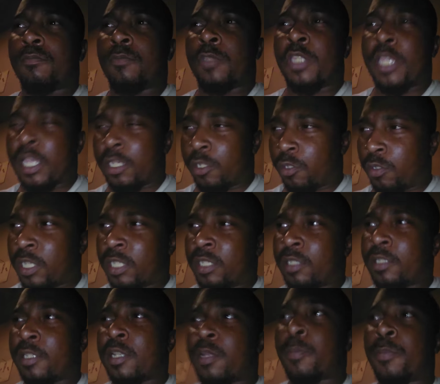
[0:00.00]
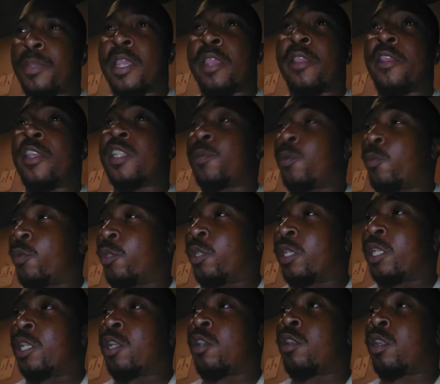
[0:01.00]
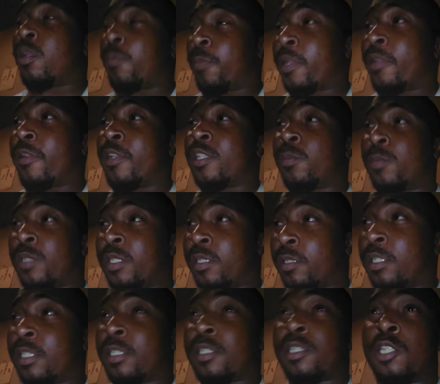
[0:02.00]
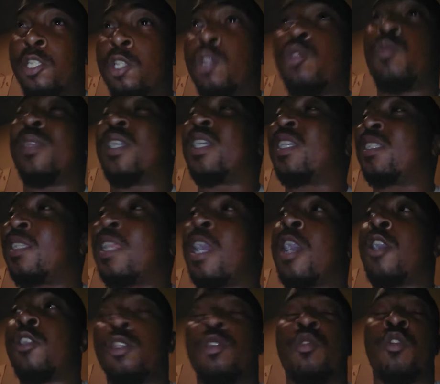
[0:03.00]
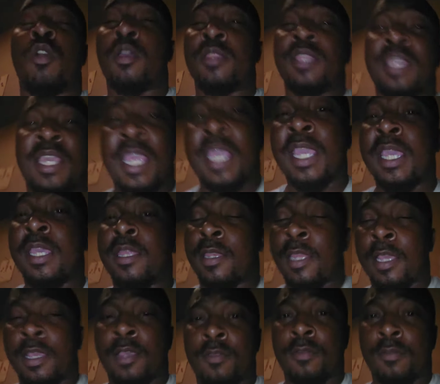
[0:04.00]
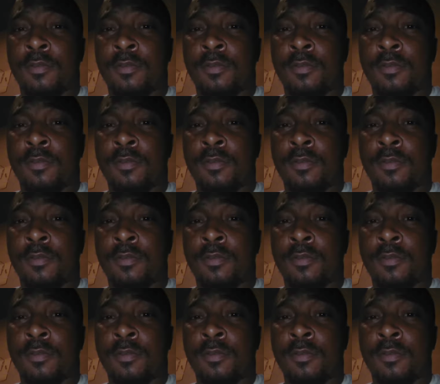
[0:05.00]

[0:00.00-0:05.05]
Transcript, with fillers: Yes, you listen to the parents, but when you get older, the parents must listen to you because now you are the head now.